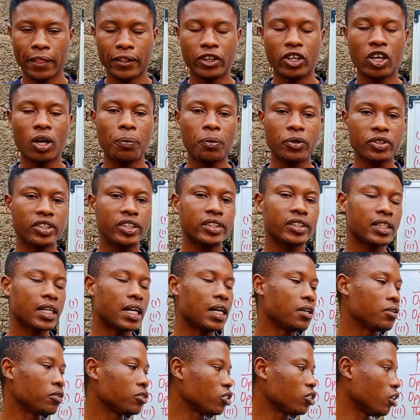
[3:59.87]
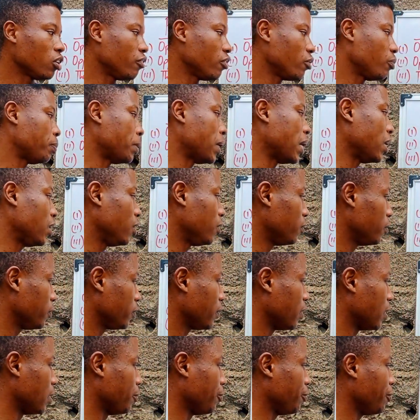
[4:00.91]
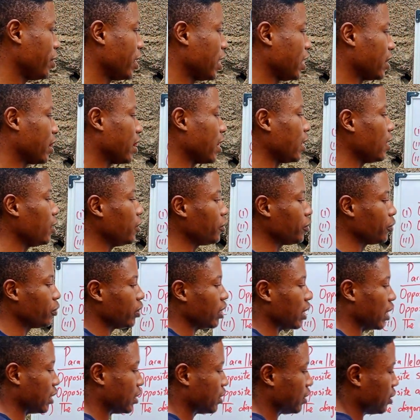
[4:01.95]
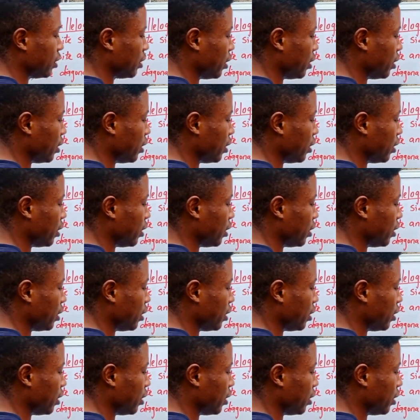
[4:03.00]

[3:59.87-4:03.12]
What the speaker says: The opposite angles of a parallelogram, we are telling you that